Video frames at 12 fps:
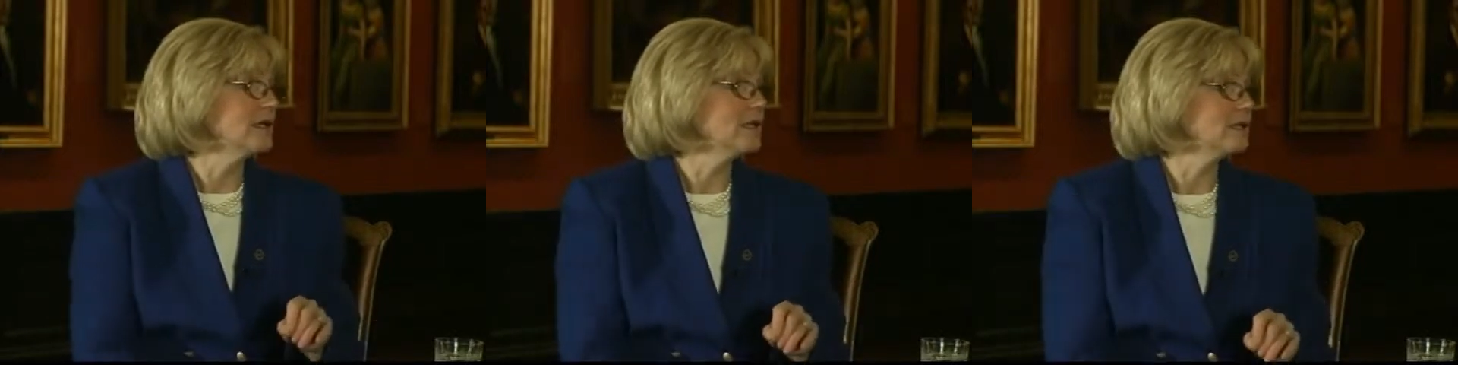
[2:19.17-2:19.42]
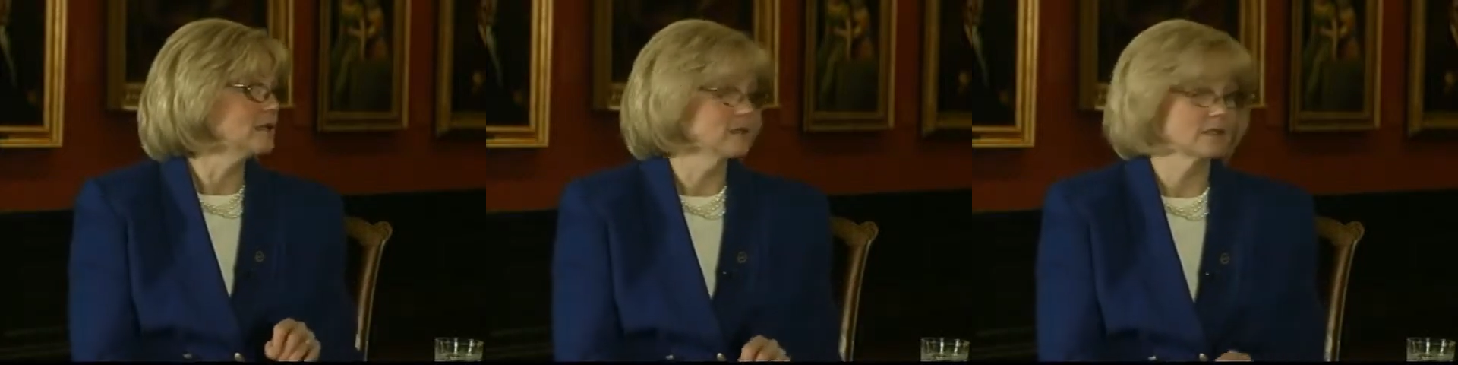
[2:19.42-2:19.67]

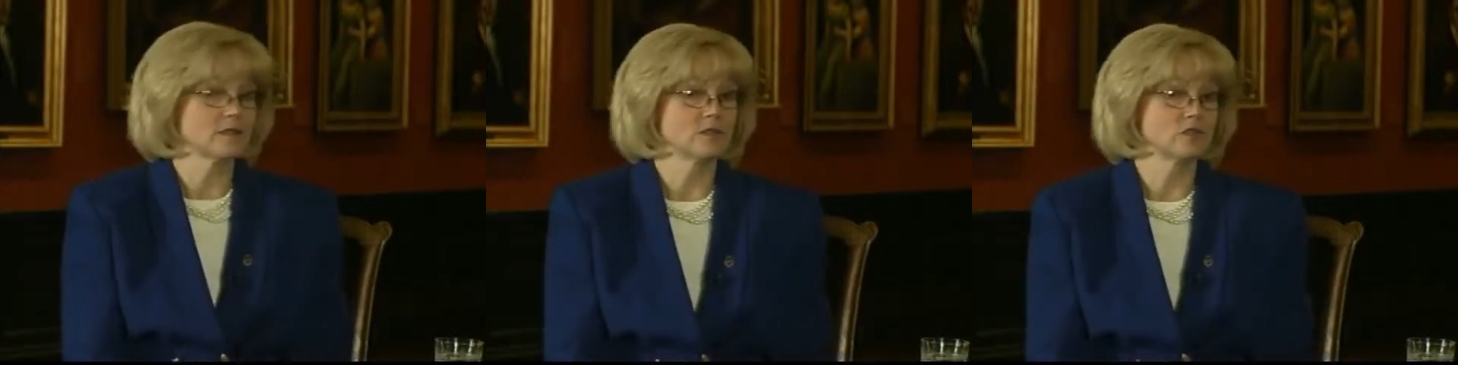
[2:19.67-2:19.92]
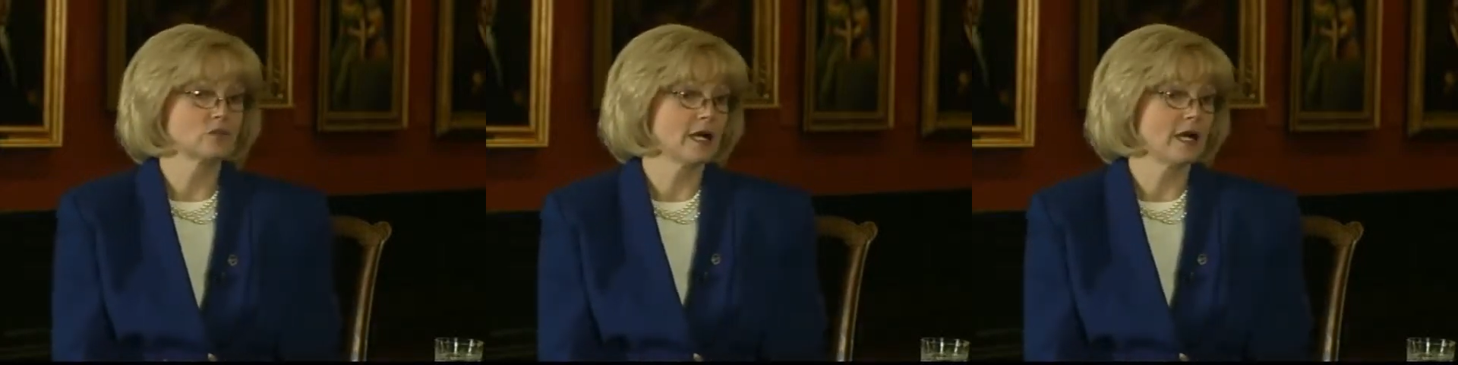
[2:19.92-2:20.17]
in
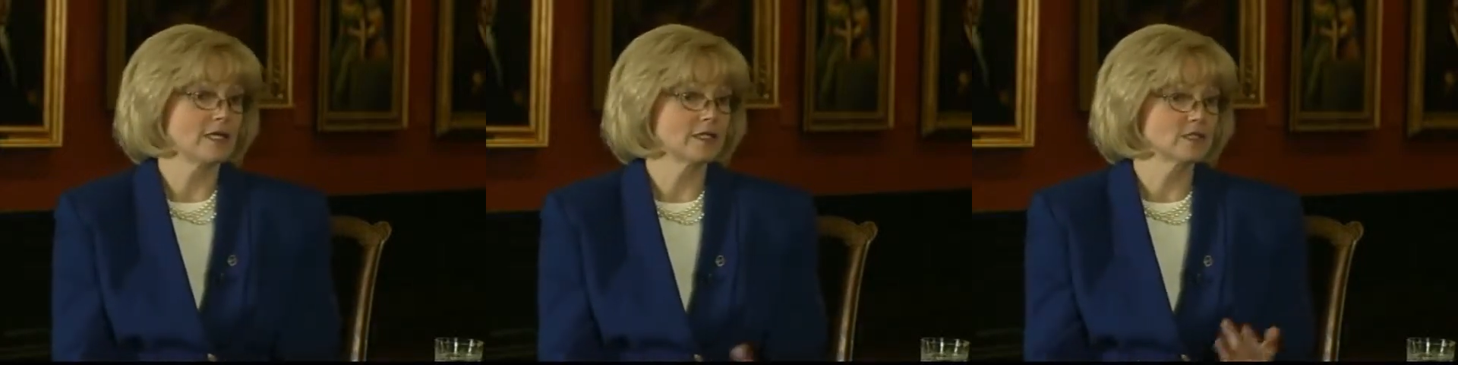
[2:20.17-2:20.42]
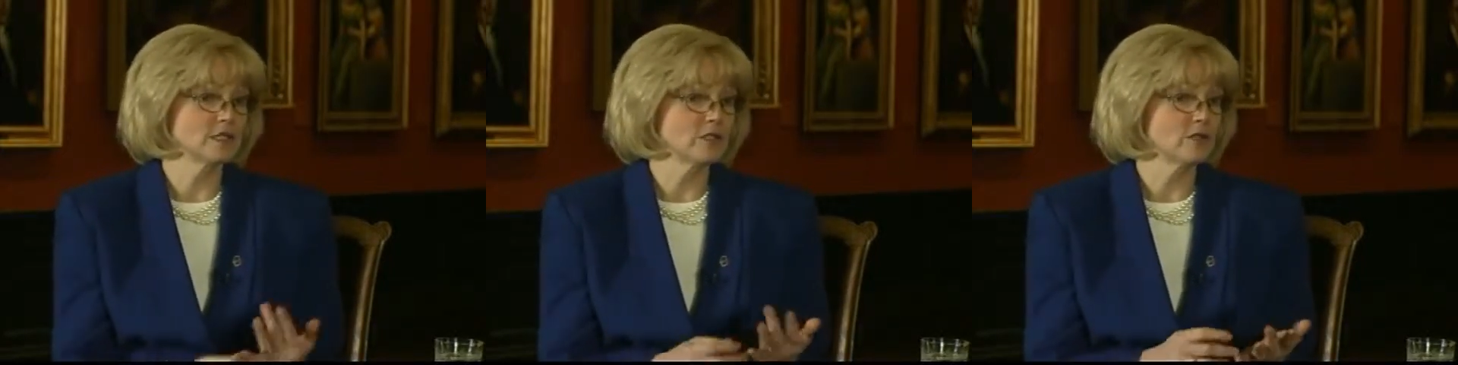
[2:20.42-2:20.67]
clinical
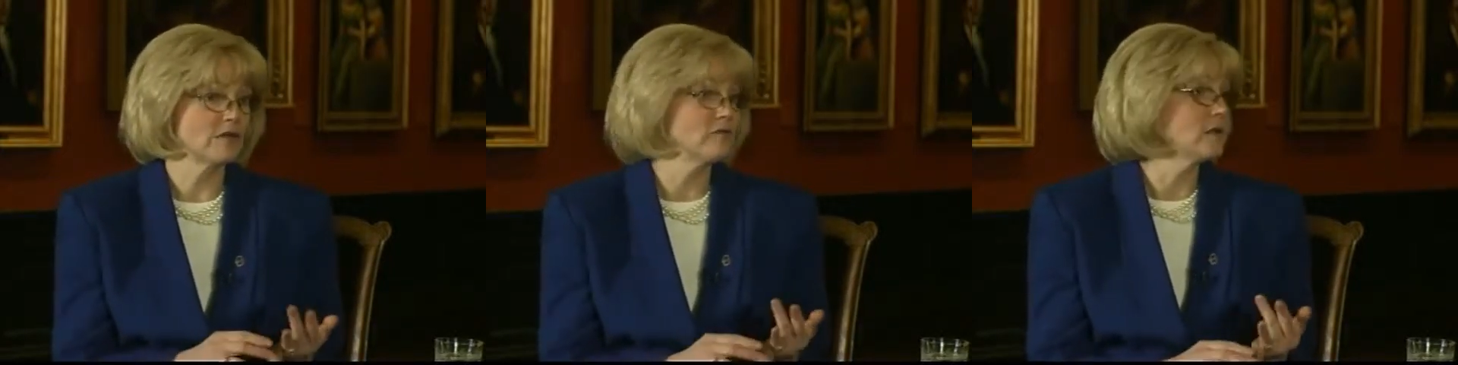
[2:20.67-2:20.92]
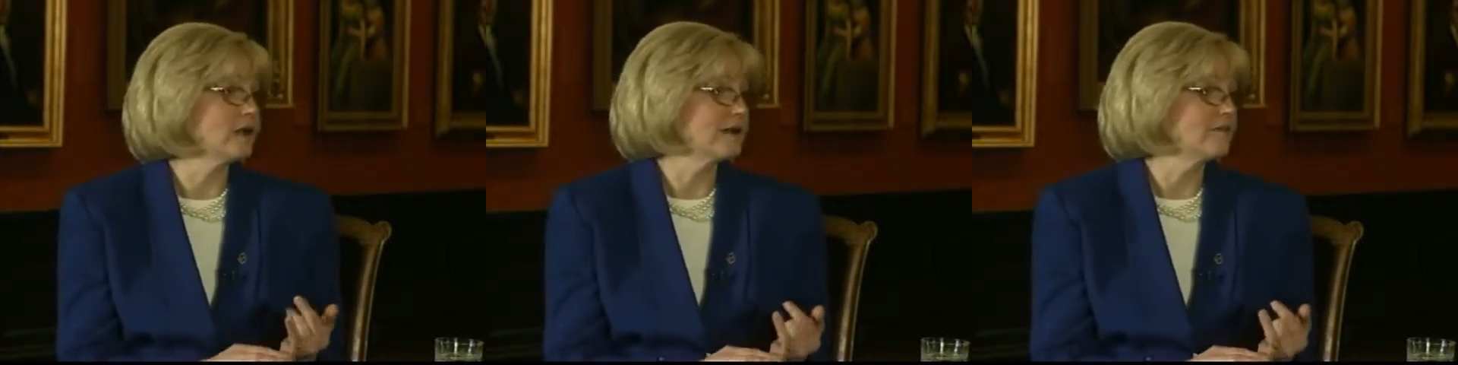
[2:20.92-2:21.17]
trials. And you have a
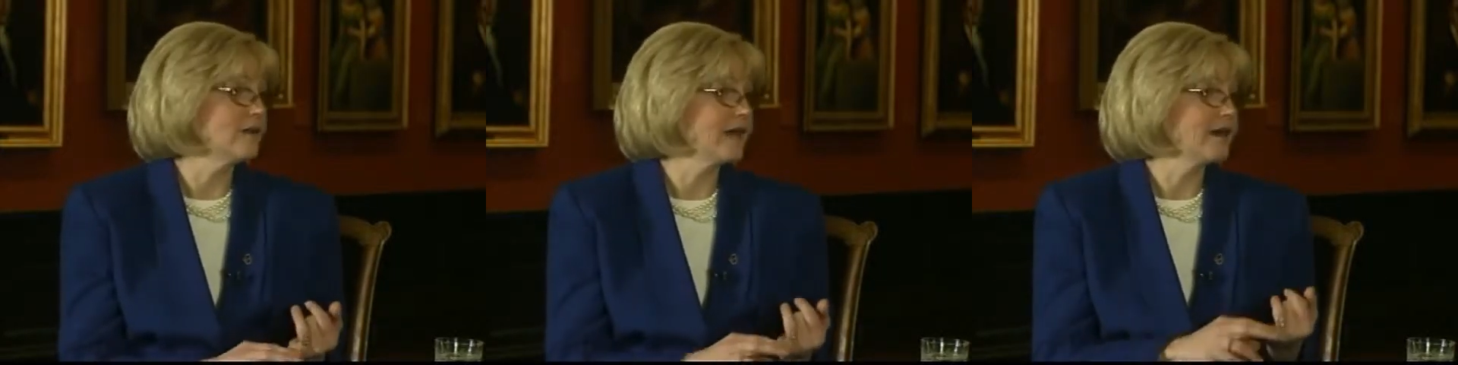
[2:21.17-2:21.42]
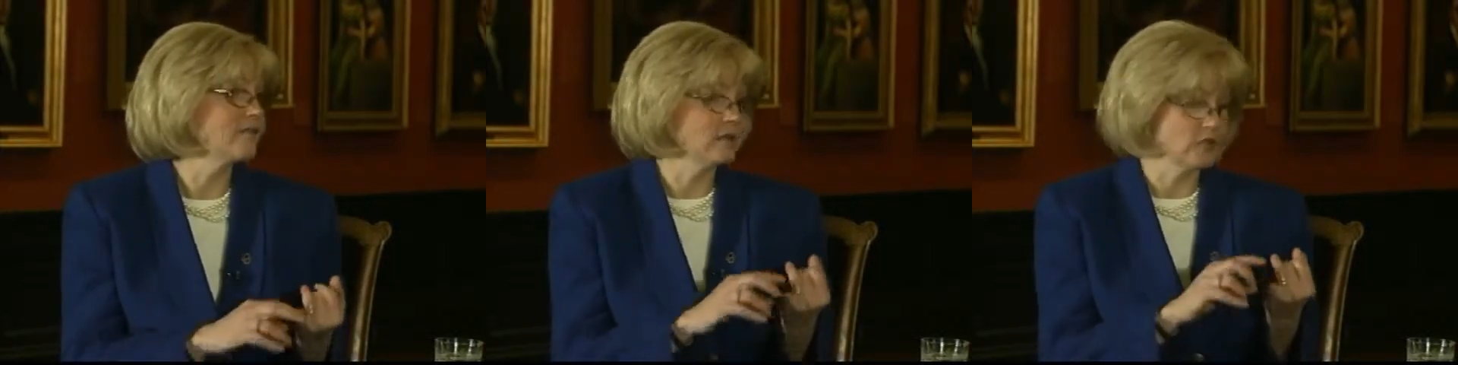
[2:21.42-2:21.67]
lot of
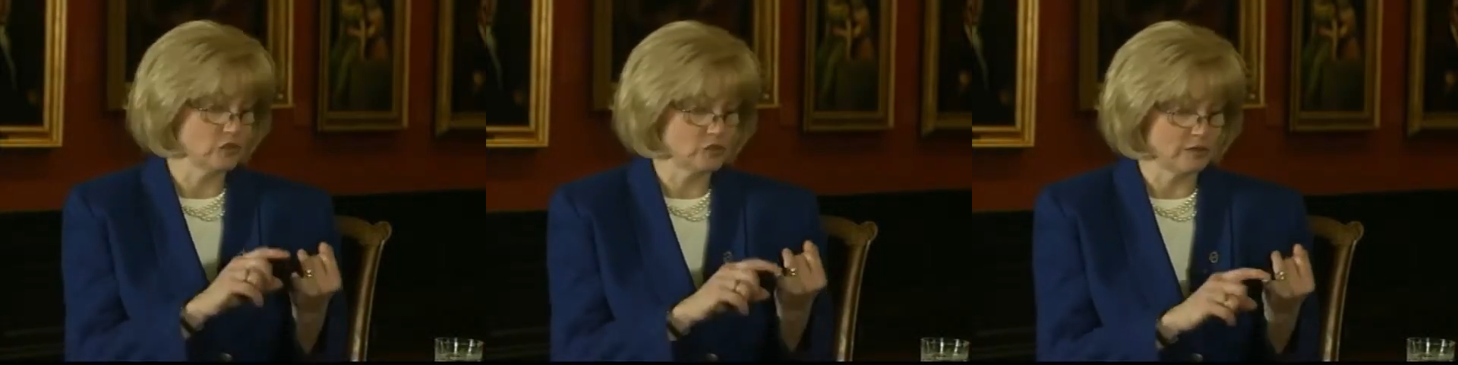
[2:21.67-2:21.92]
avenues.